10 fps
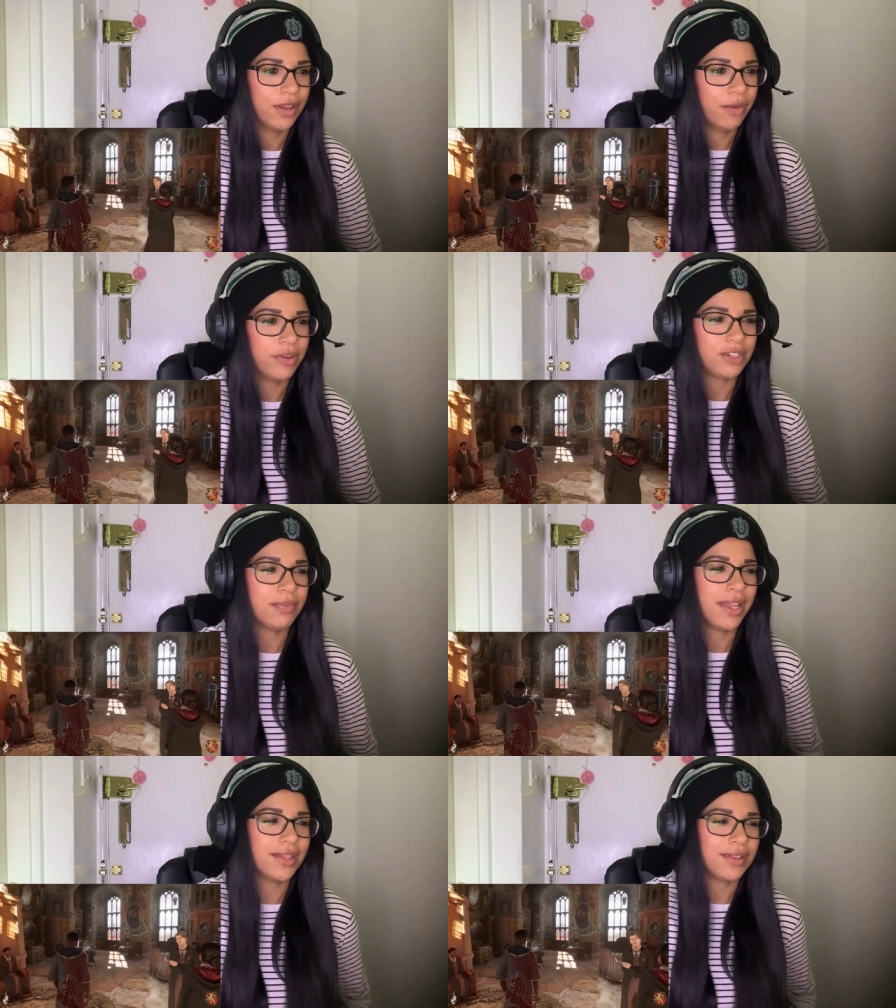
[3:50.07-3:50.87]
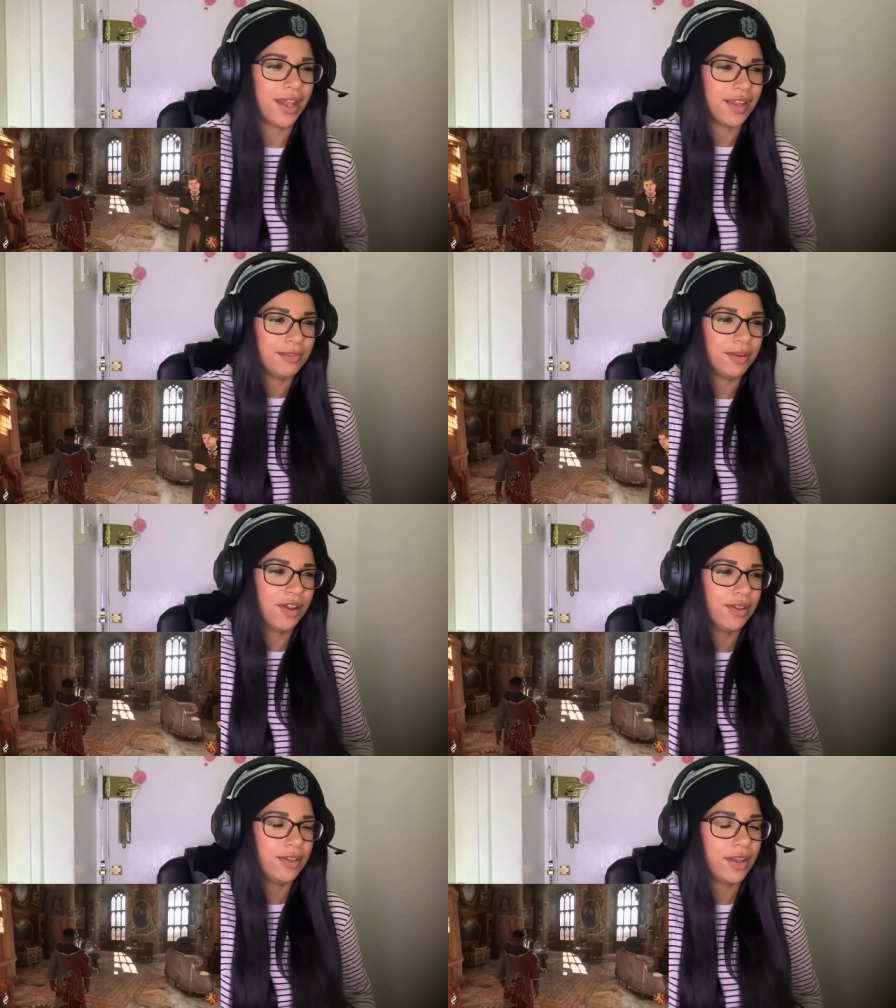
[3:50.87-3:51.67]
Which makes sense
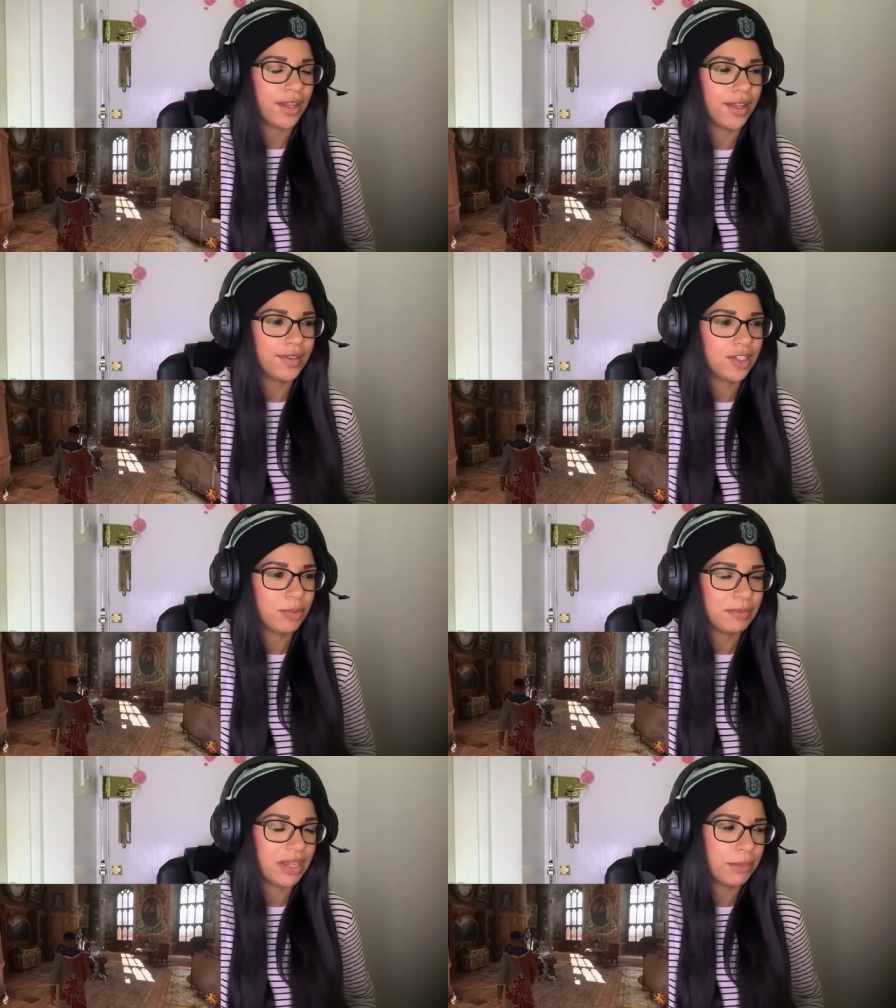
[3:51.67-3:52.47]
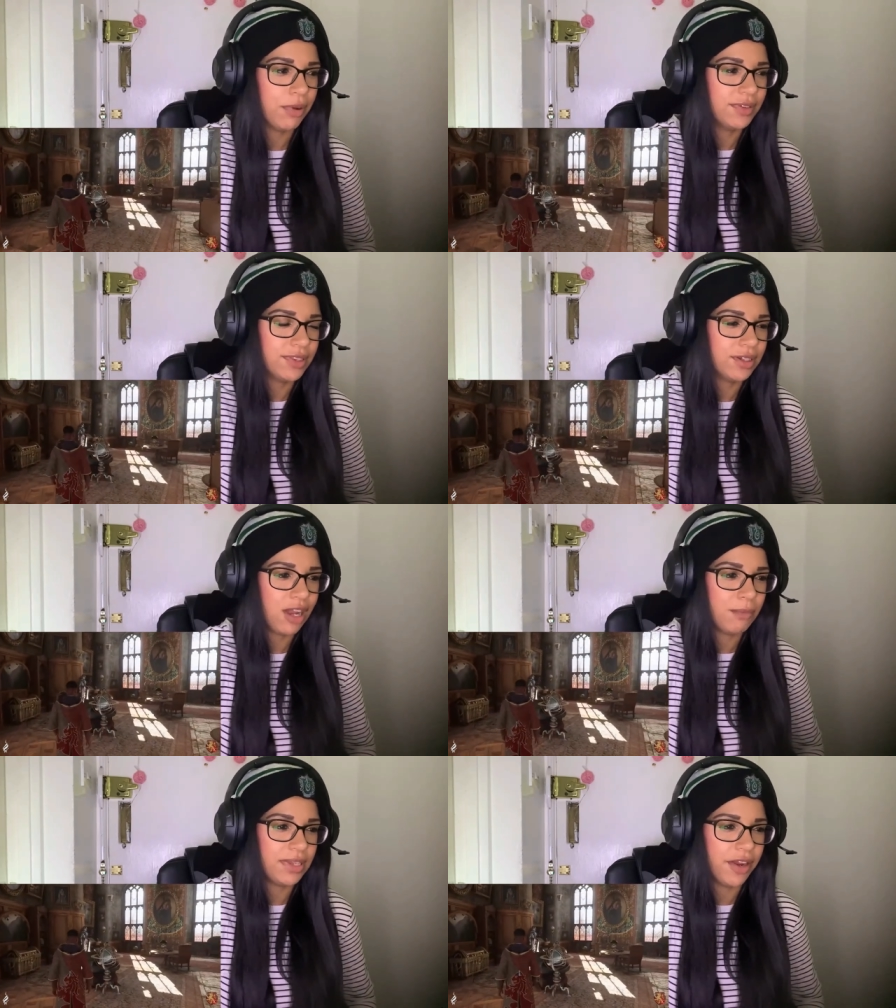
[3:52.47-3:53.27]
because I guess you'll be spending most of the
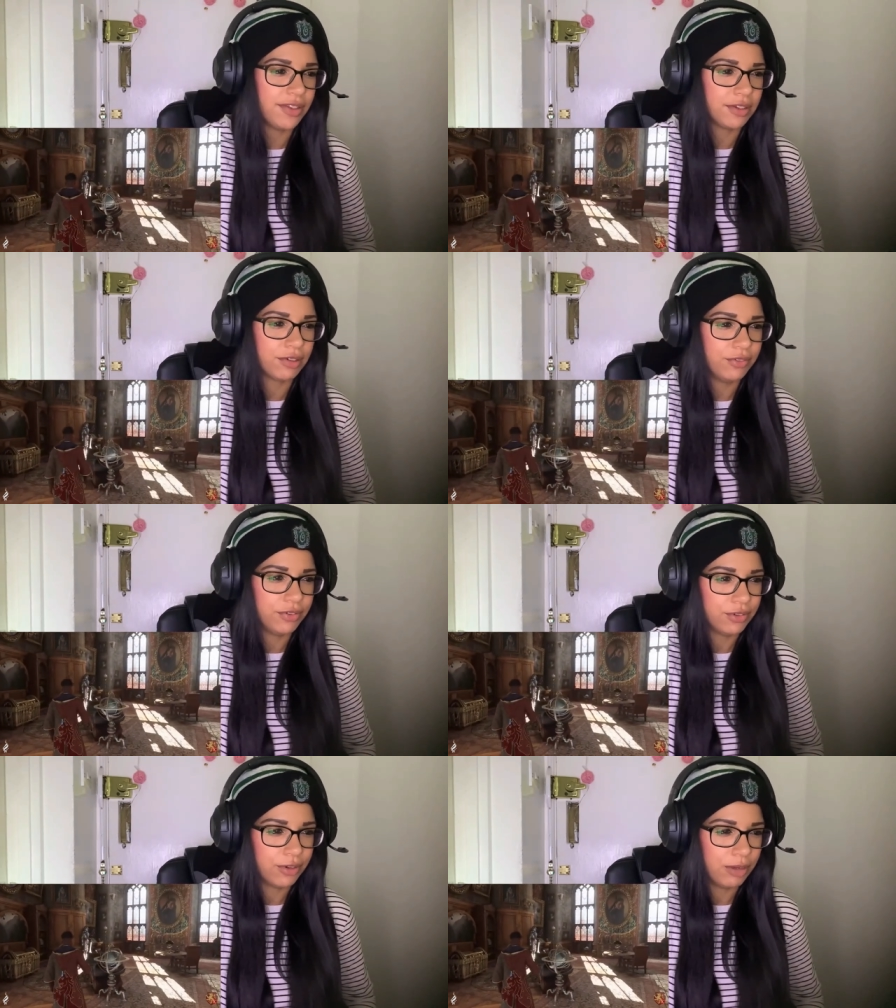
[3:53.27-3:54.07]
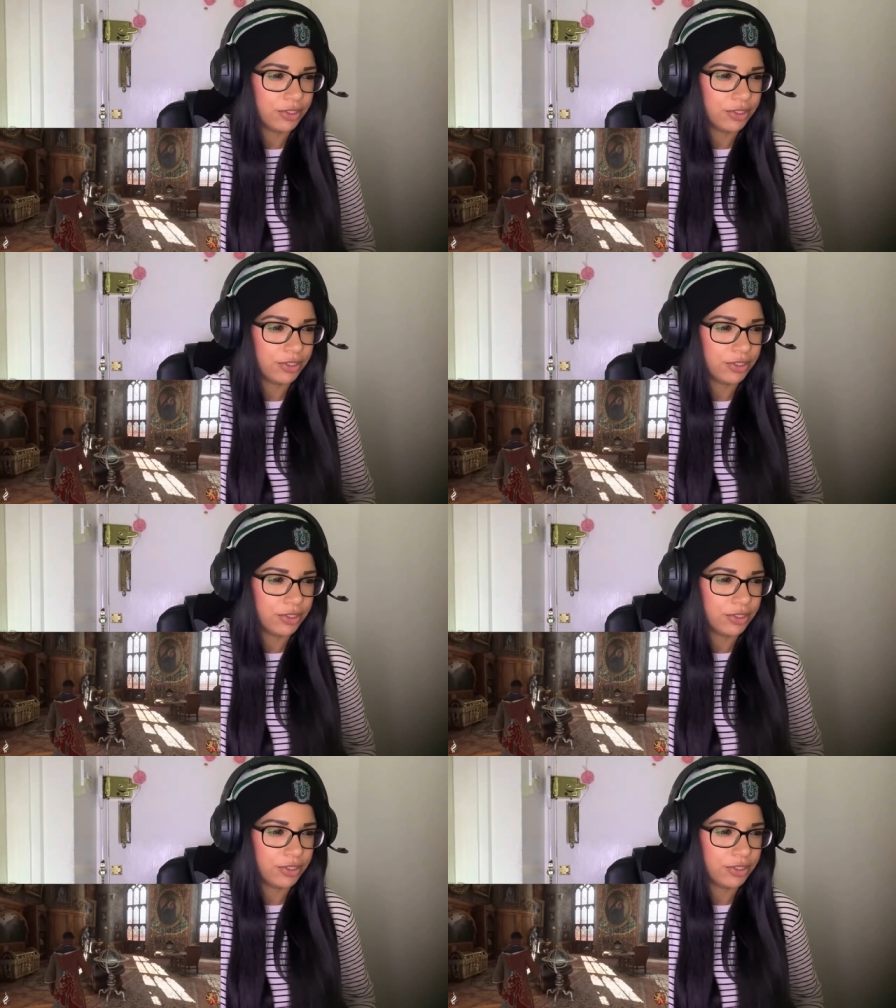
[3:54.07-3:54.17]
time in there as a Gryffindor, I'm